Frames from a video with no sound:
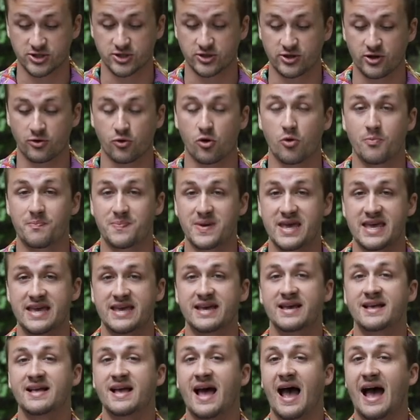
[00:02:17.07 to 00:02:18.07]
So there will
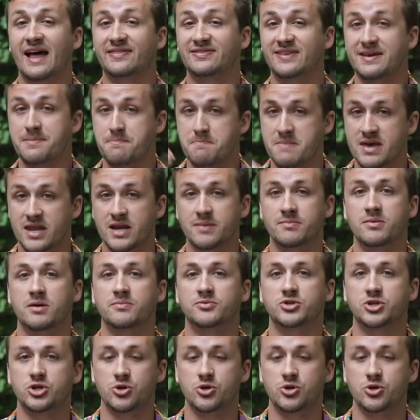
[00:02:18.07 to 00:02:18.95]
be at the minimum